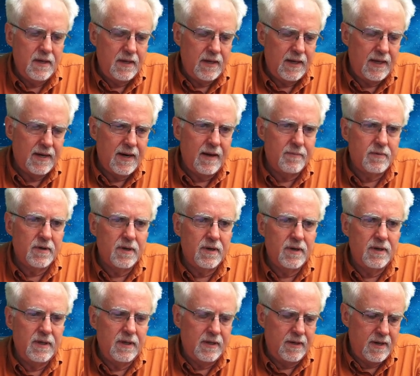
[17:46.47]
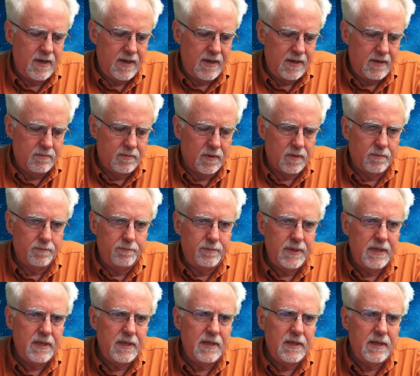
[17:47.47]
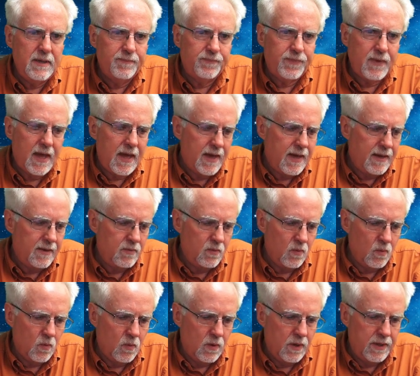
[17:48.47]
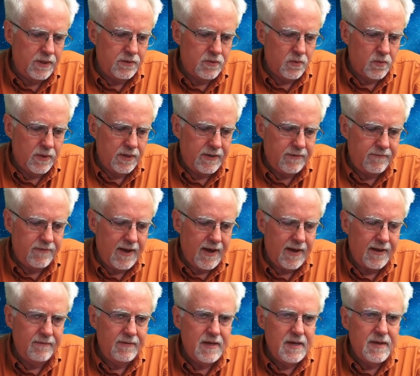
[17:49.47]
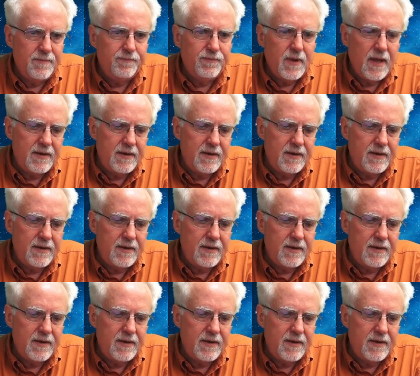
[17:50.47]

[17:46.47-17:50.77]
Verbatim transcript: and I'm going to enable B at one twenty-five.